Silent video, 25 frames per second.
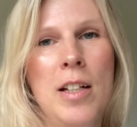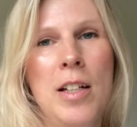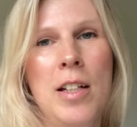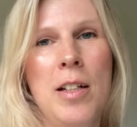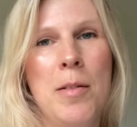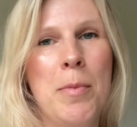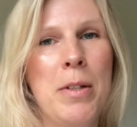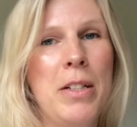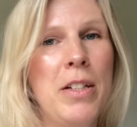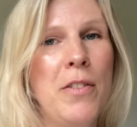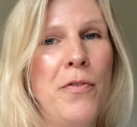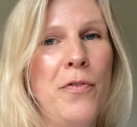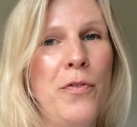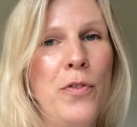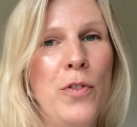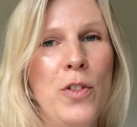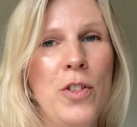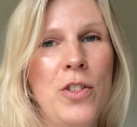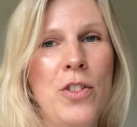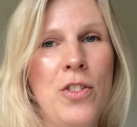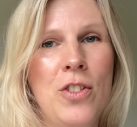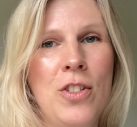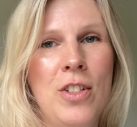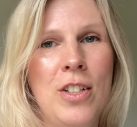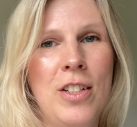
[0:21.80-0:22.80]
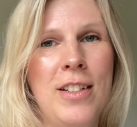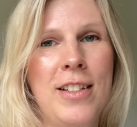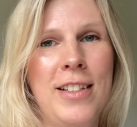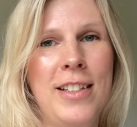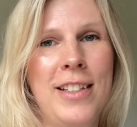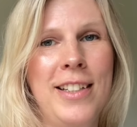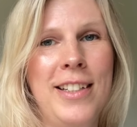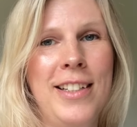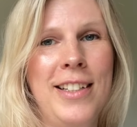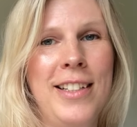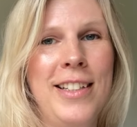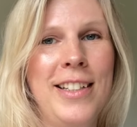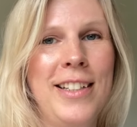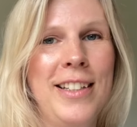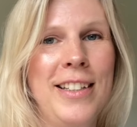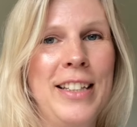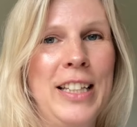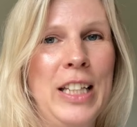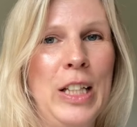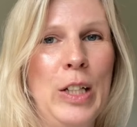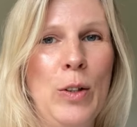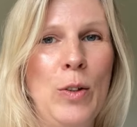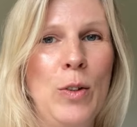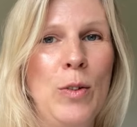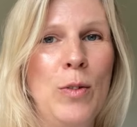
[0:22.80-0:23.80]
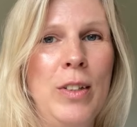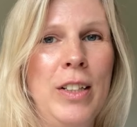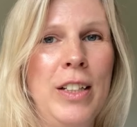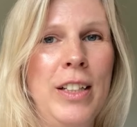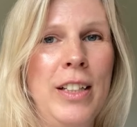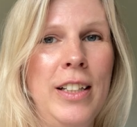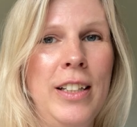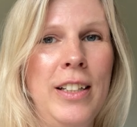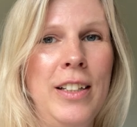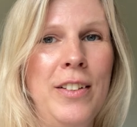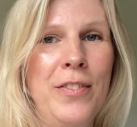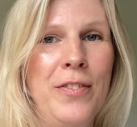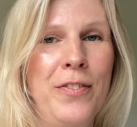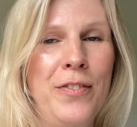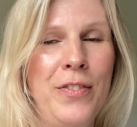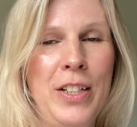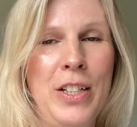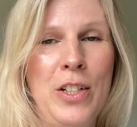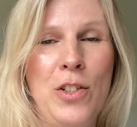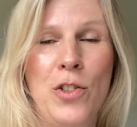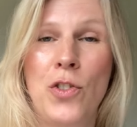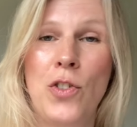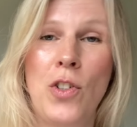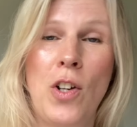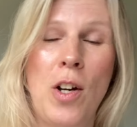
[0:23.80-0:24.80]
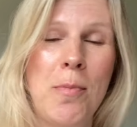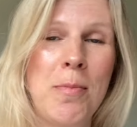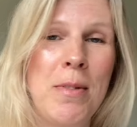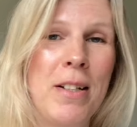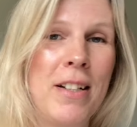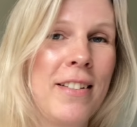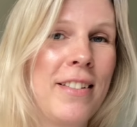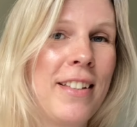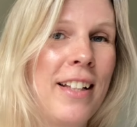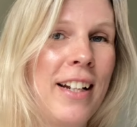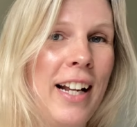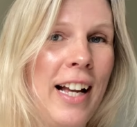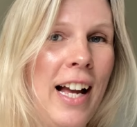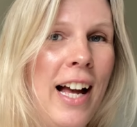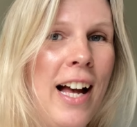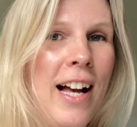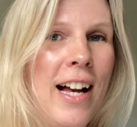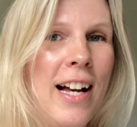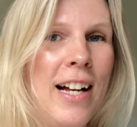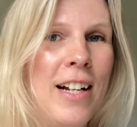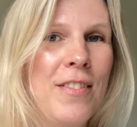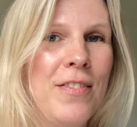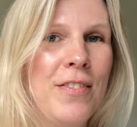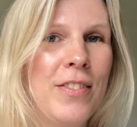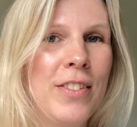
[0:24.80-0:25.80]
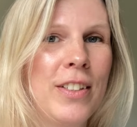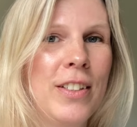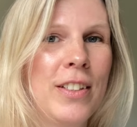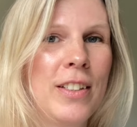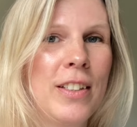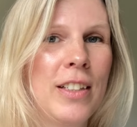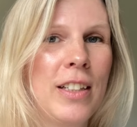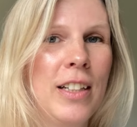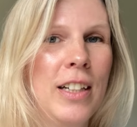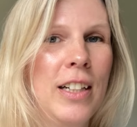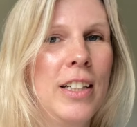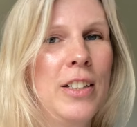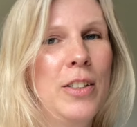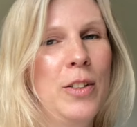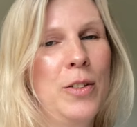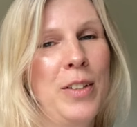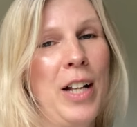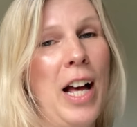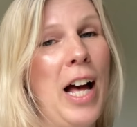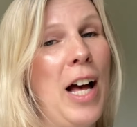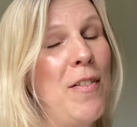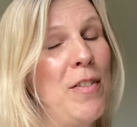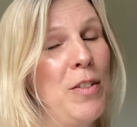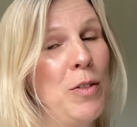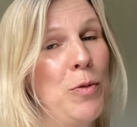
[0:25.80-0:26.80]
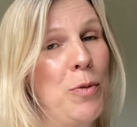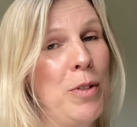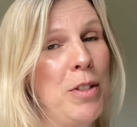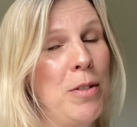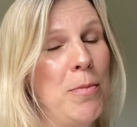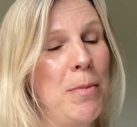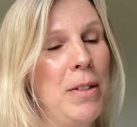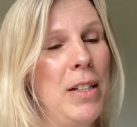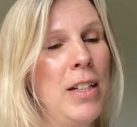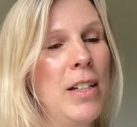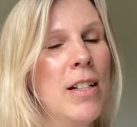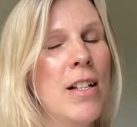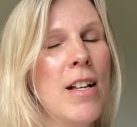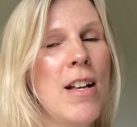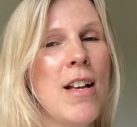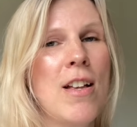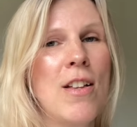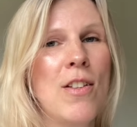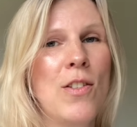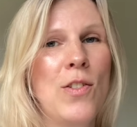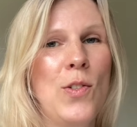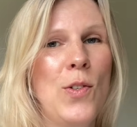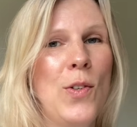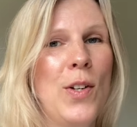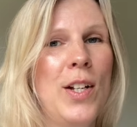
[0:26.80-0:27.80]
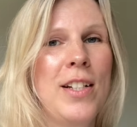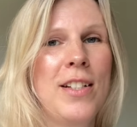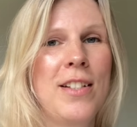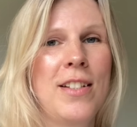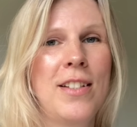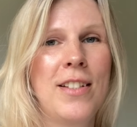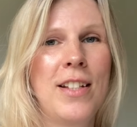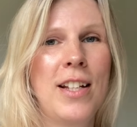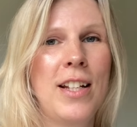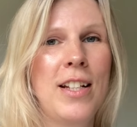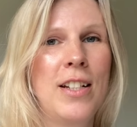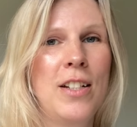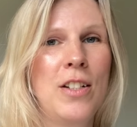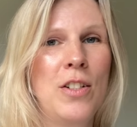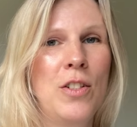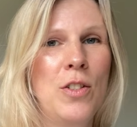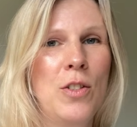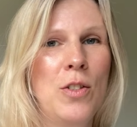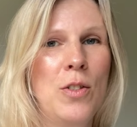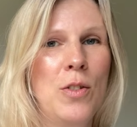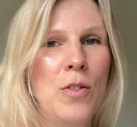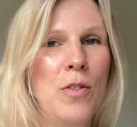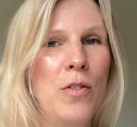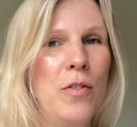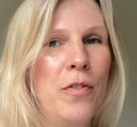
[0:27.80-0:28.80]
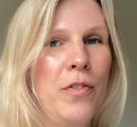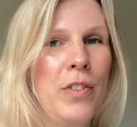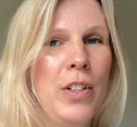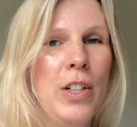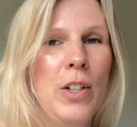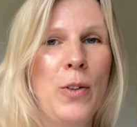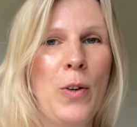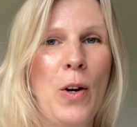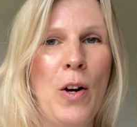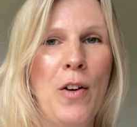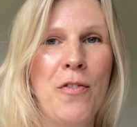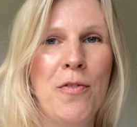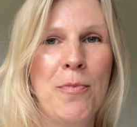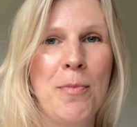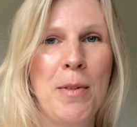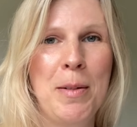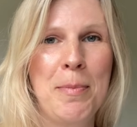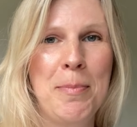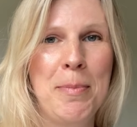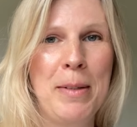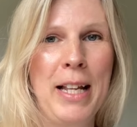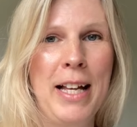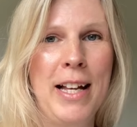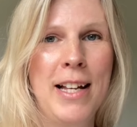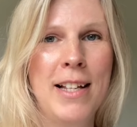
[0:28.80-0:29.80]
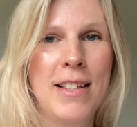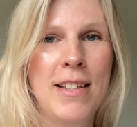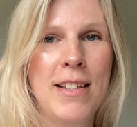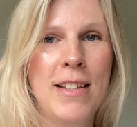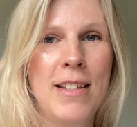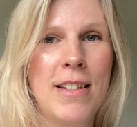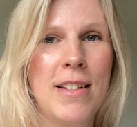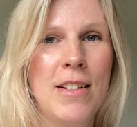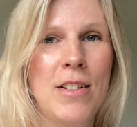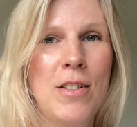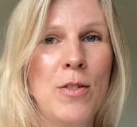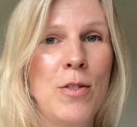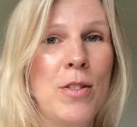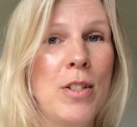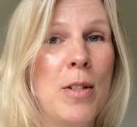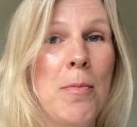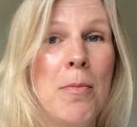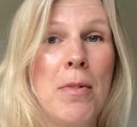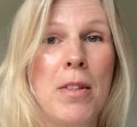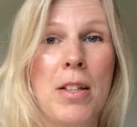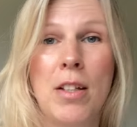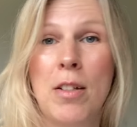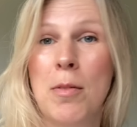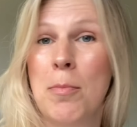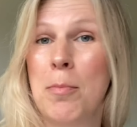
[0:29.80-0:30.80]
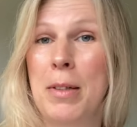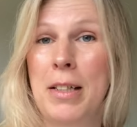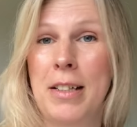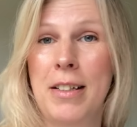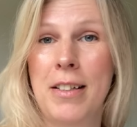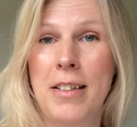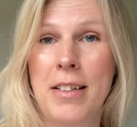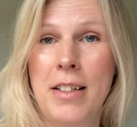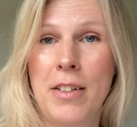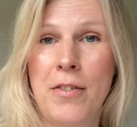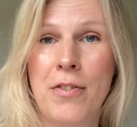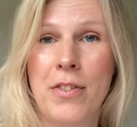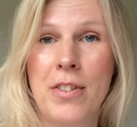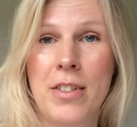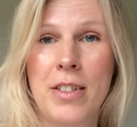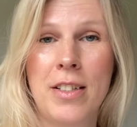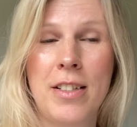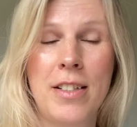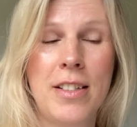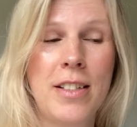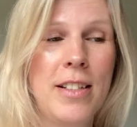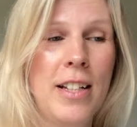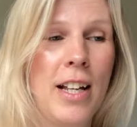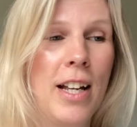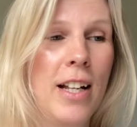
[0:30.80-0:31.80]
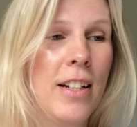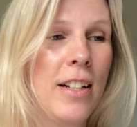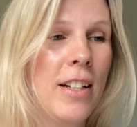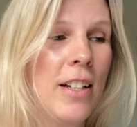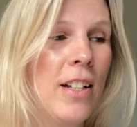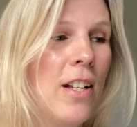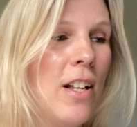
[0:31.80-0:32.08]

But unfortunately, the only finished object that I don't have it with me. So I decided to veer off my plans and do something completely different instead.